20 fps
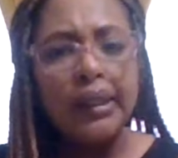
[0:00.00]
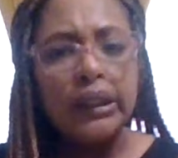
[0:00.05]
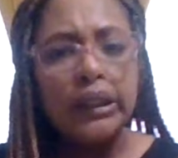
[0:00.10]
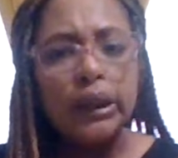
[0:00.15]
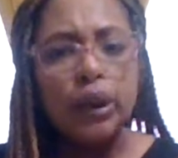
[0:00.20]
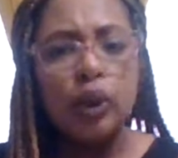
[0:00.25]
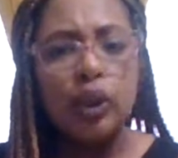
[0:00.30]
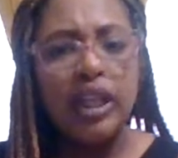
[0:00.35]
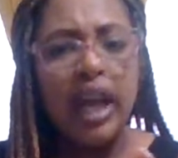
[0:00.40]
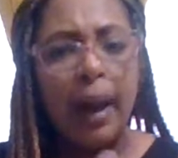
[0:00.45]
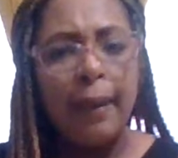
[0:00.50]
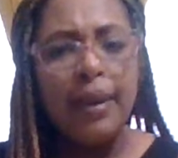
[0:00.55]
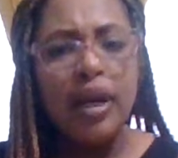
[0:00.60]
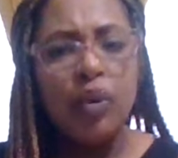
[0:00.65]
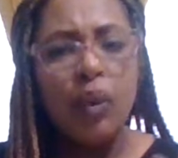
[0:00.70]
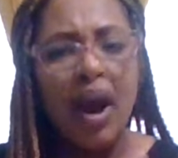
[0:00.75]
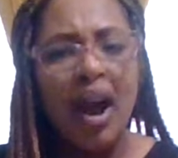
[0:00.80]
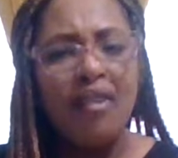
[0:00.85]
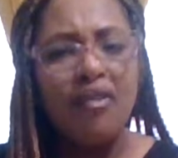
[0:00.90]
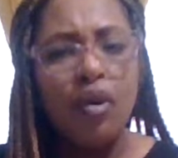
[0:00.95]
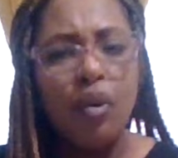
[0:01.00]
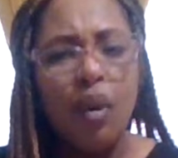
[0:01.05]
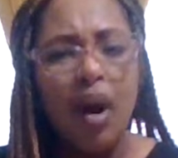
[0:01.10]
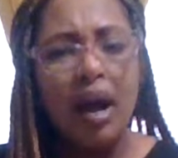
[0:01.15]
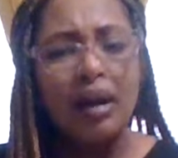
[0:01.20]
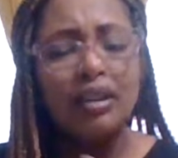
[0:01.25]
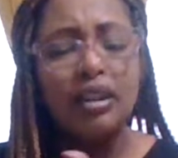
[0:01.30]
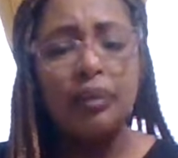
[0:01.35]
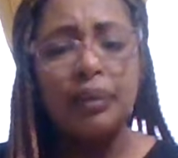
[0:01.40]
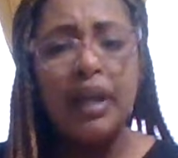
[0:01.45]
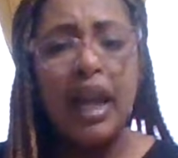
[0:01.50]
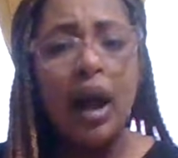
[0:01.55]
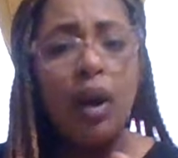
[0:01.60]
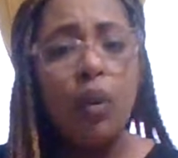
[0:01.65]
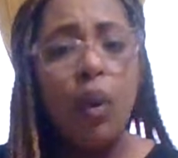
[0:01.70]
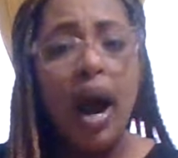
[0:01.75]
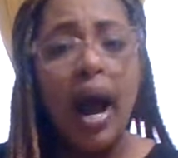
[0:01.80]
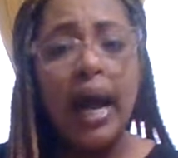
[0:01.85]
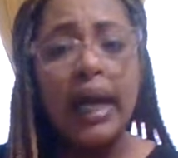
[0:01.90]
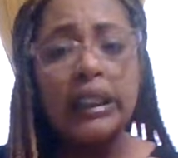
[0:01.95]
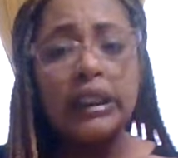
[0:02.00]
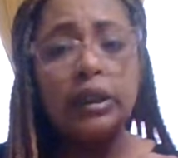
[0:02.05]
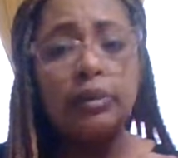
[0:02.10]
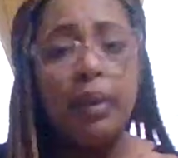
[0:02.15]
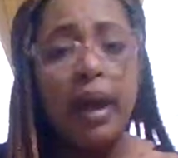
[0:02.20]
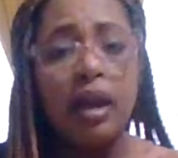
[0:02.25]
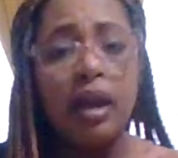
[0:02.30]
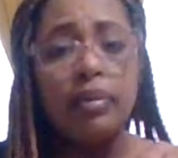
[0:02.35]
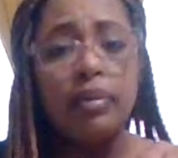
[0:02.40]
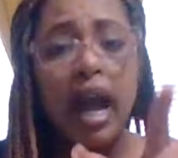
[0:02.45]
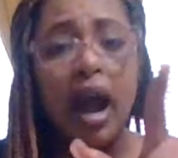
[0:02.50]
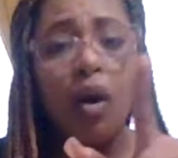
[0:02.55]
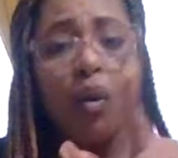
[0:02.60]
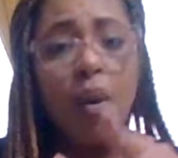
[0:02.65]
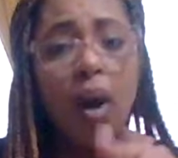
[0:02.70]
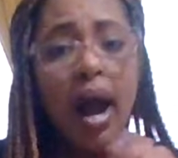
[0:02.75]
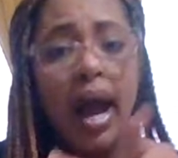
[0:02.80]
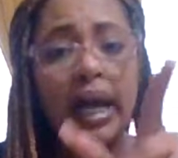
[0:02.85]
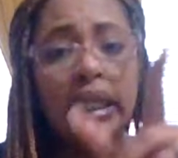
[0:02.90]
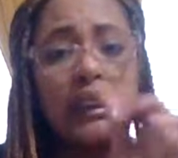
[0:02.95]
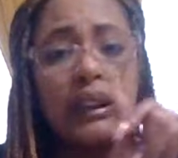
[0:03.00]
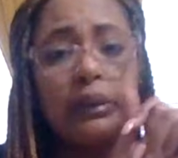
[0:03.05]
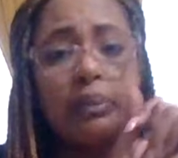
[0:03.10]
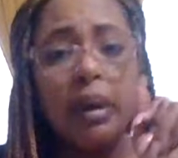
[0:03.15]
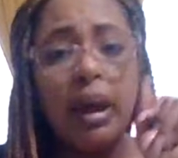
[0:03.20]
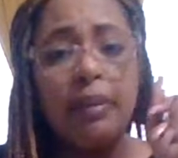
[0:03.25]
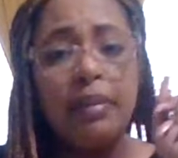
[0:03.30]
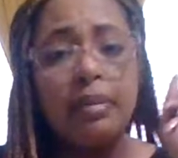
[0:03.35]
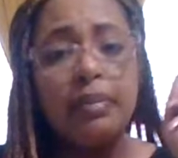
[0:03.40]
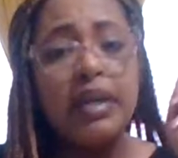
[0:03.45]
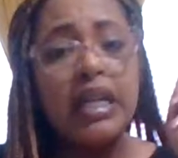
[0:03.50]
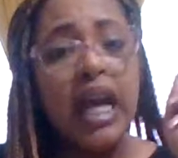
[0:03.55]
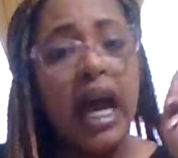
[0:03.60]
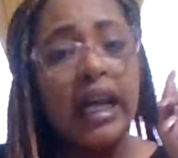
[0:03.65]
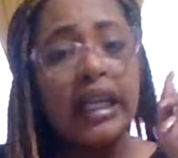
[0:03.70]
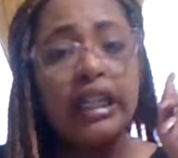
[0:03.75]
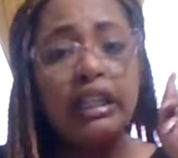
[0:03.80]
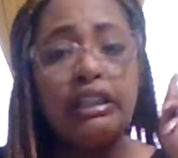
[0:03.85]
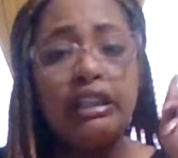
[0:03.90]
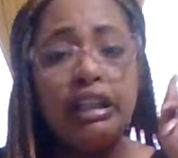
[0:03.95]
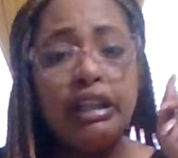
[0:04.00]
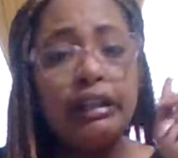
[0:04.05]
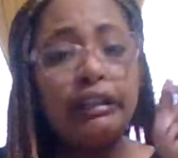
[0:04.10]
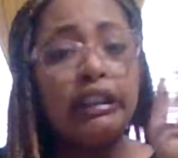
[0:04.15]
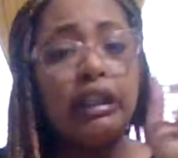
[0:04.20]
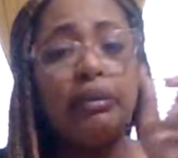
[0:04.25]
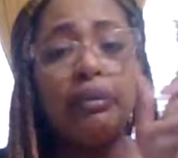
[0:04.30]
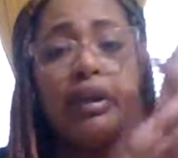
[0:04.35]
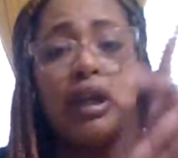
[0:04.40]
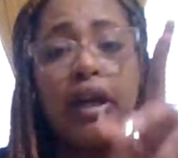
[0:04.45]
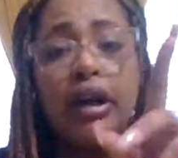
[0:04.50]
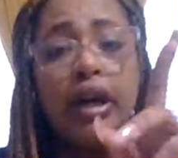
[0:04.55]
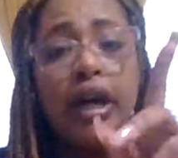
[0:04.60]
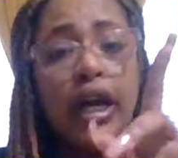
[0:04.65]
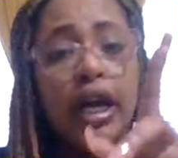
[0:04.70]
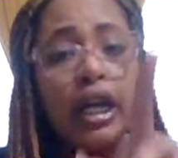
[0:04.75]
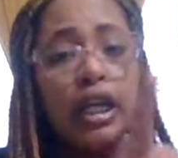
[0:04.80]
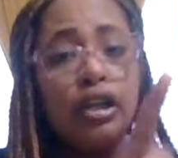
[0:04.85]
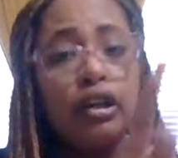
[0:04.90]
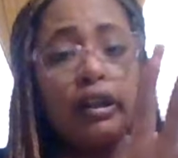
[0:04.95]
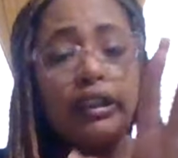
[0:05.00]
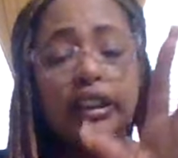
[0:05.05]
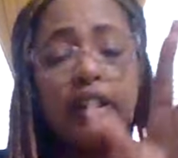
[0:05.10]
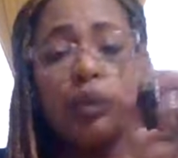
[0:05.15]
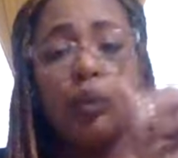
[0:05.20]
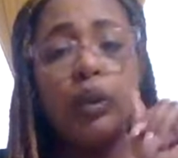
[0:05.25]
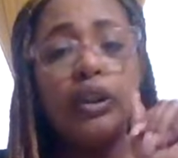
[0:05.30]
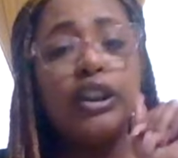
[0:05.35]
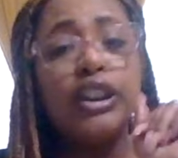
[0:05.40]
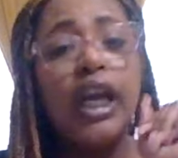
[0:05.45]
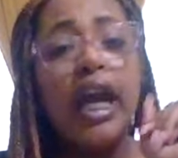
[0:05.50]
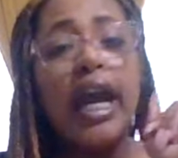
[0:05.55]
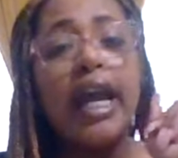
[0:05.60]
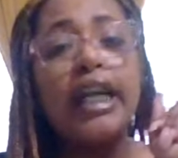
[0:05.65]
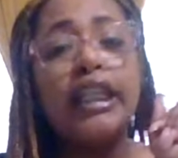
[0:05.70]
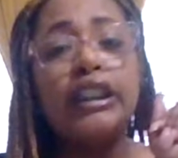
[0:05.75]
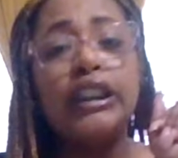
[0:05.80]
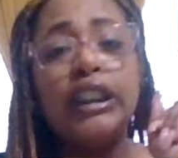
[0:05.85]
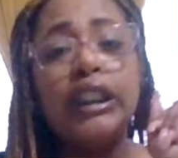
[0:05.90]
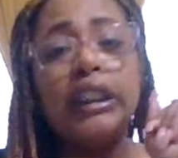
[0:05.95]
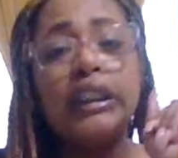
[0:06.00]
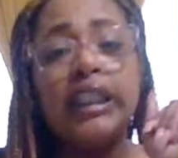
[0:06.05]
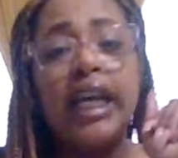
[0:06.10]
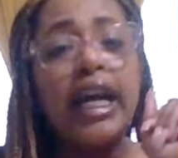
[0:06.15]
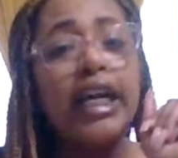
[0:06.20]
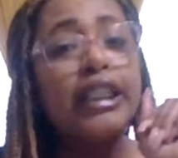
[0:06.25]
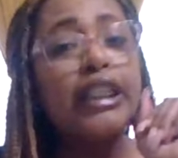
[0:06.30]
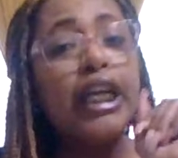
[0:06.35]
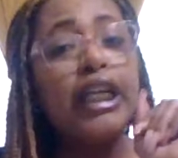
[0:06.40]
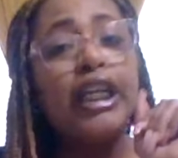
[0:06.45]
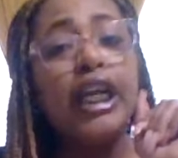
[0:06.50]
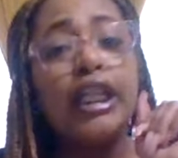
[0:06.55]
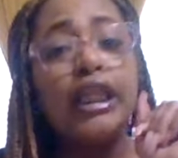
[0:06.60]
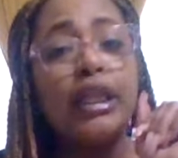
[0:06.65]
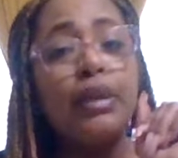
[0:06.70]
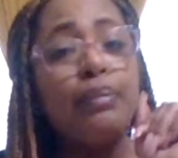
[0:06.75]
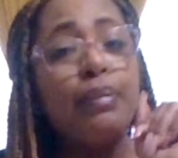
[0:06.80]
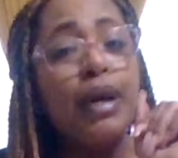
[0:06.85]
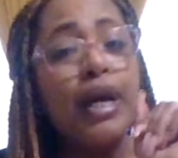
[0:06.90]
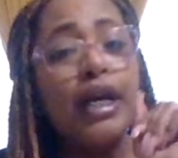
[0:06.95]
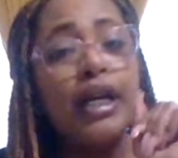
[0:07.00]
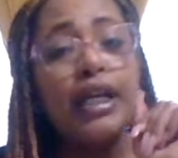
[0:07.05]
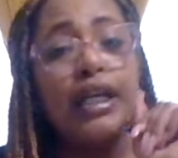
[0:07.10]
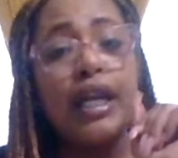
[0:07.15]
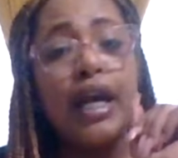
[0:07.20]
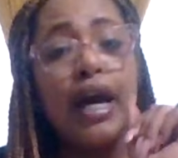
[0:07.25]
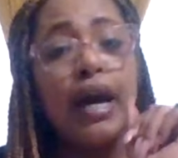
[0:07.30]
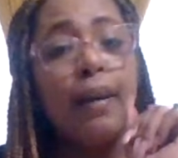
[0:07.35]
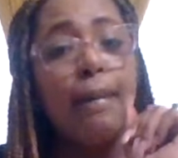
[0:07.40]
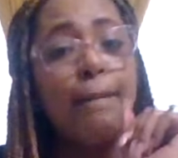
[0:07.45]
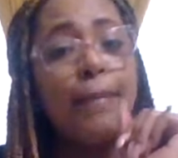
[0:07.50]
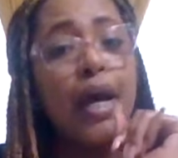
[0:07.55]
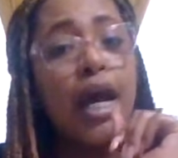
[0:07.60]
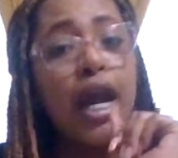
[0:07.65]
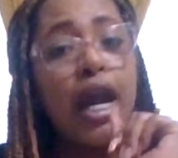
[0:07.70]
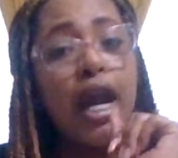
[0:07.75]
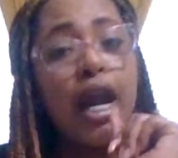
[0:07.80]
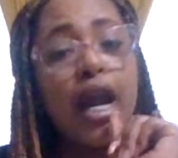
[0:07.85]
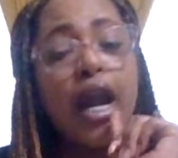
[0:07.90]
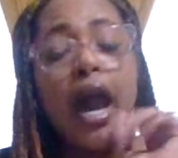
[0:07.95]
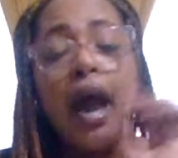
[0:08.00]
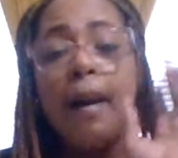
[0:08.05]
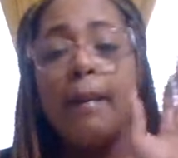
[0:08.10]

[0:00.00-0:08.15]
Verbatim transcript: You know, y'all been around for a while. Some of y'all wise, baby. Y'all wise, baby. Beyond your years. I don't care. You know, so what your age is. Age ain't nothing but a number.